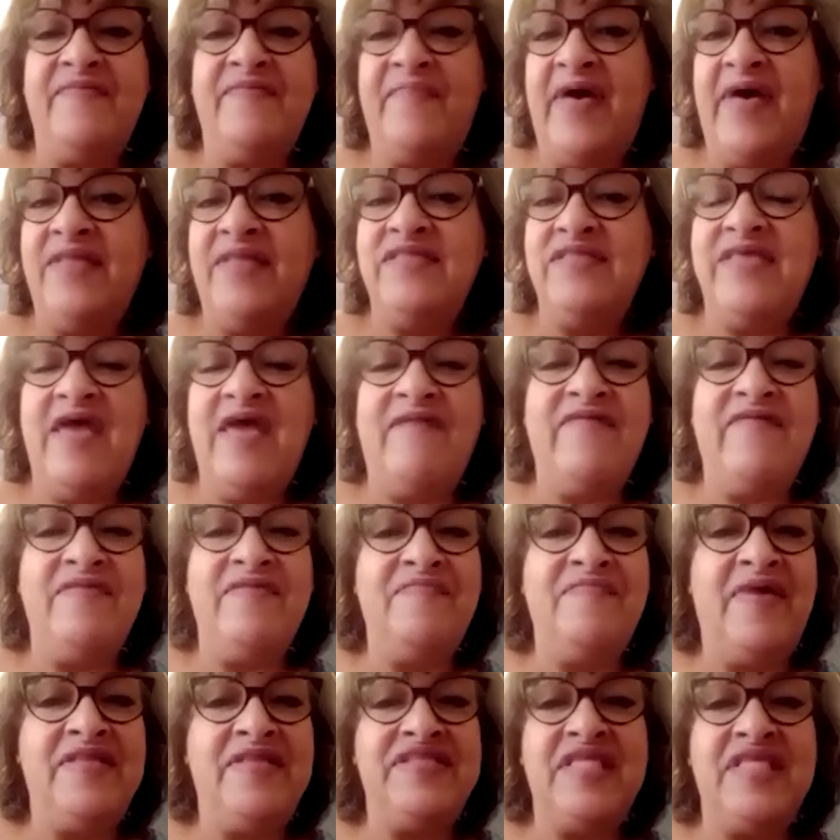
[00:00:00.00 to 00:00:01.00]
Eventually,
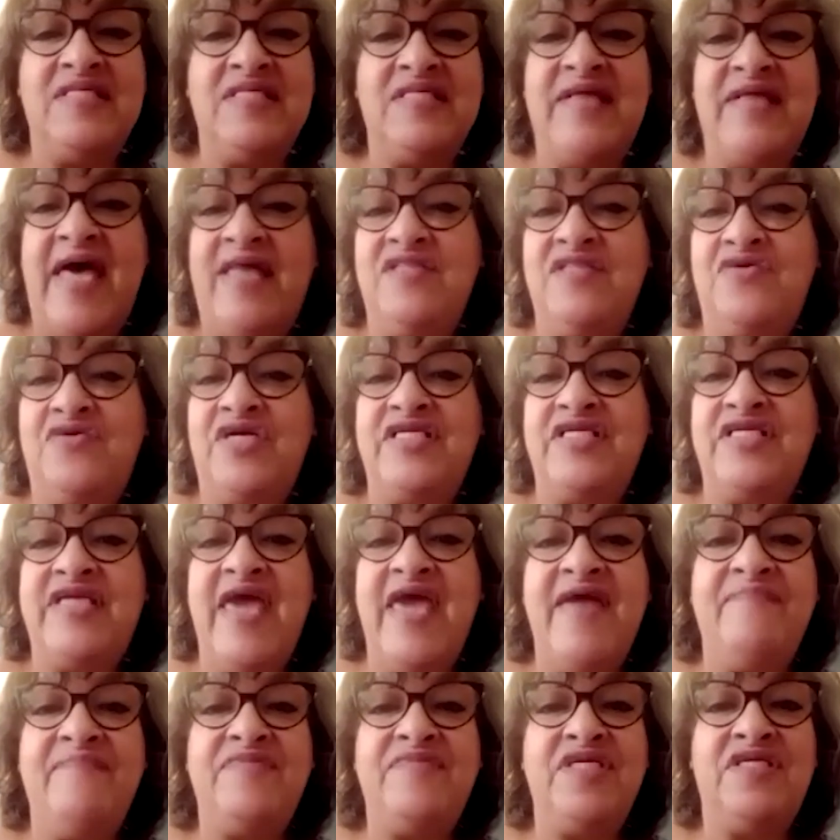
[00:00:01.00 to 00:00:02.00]
Sabrina called an
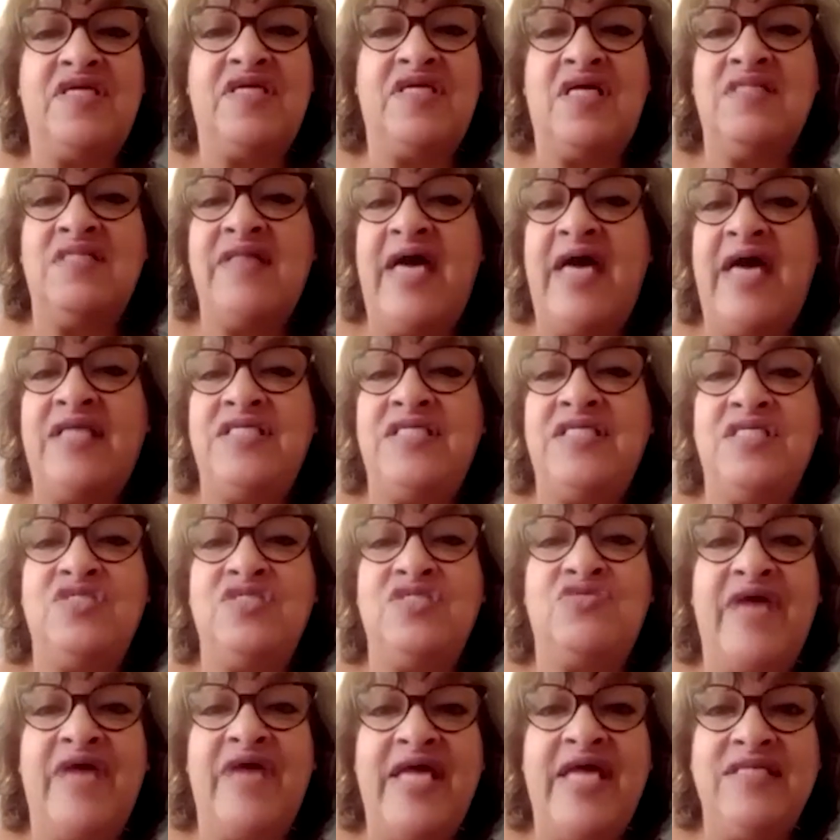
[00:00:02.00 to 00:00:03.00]
electrical inspector